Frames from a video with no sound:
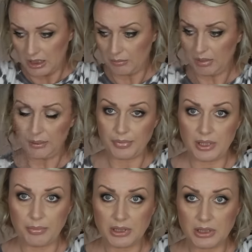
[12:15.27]
it might be
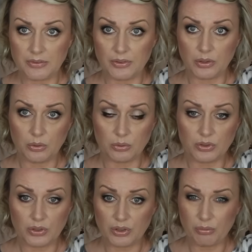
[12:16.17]
a bit difficult.
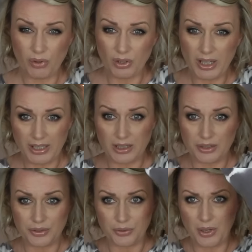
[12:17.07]
So the more
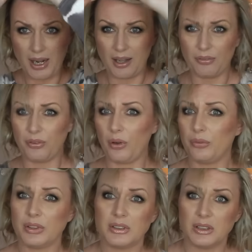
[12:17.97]
layers you have,
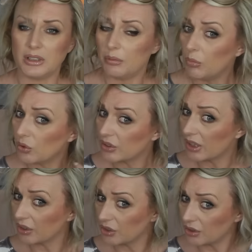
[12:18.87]
obviously the more
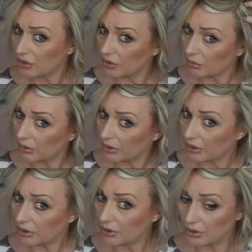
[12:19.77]
sections you will
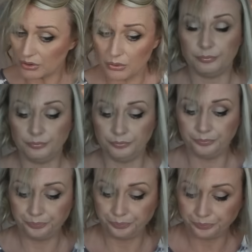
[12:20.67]
need to
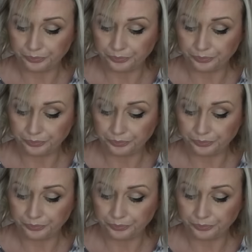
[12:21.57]
do.